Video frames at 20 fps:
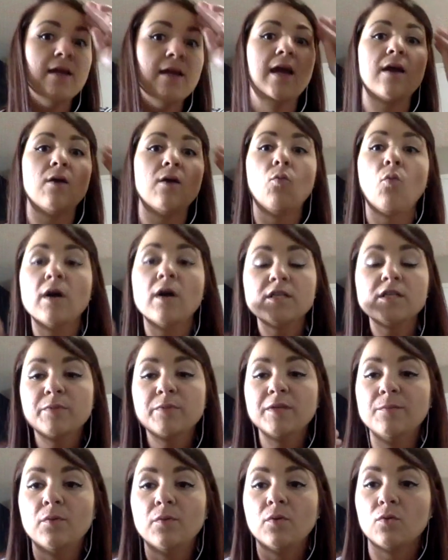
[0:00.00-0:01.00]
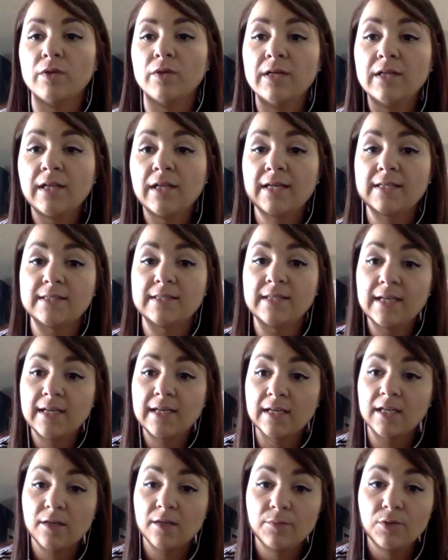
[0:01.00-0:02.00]
Once people realize they
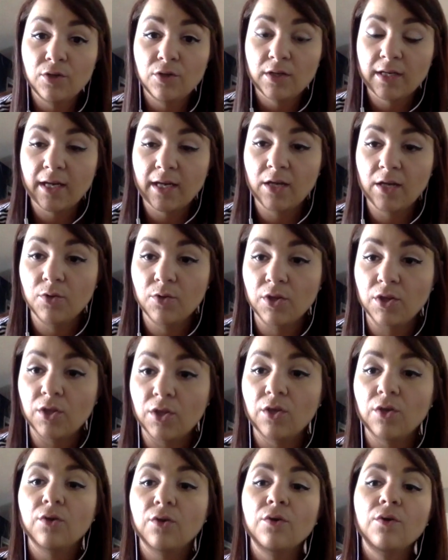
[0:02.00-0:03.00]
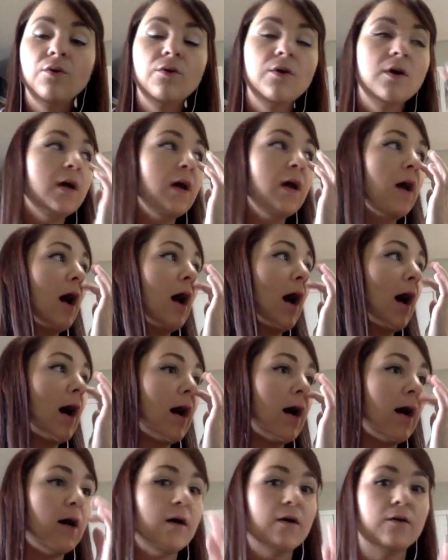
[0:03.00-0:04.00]
can communicate with you
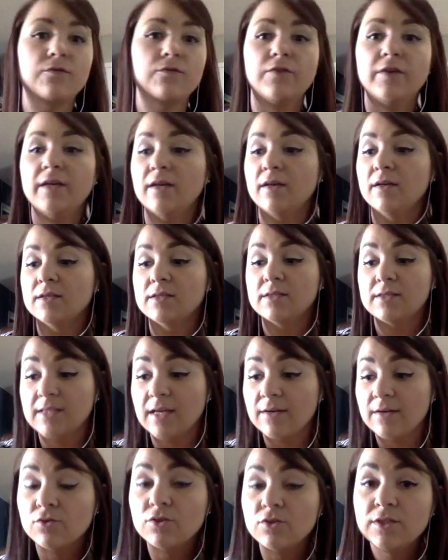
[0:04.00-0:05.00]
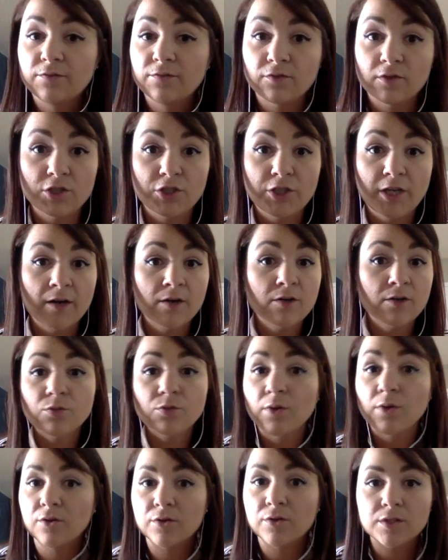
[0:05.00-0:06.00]
via several different channels,
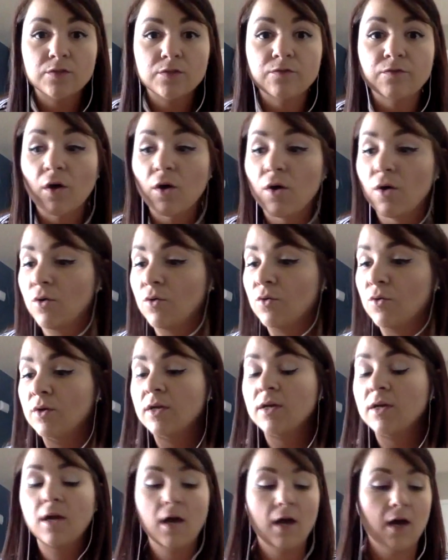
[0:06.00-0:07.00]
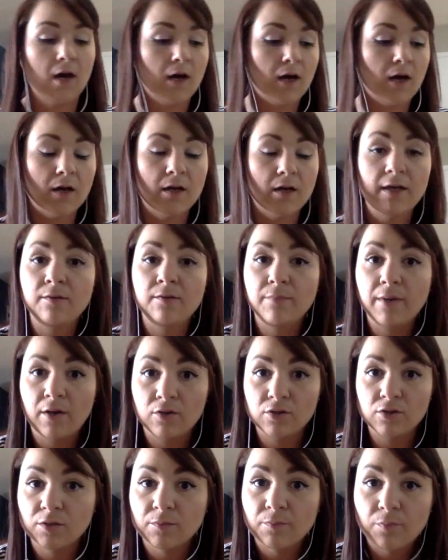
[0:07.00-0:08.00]
whether it's phone,
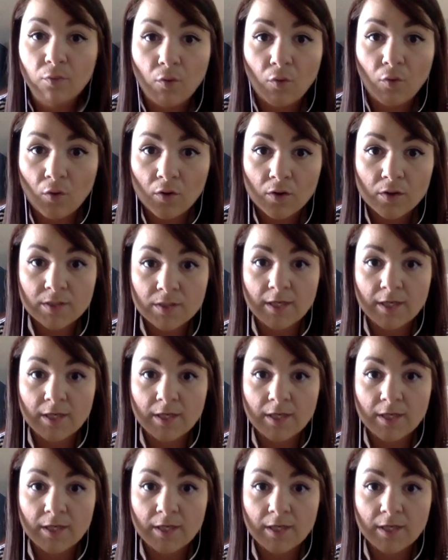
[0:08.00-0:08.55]
inbound support,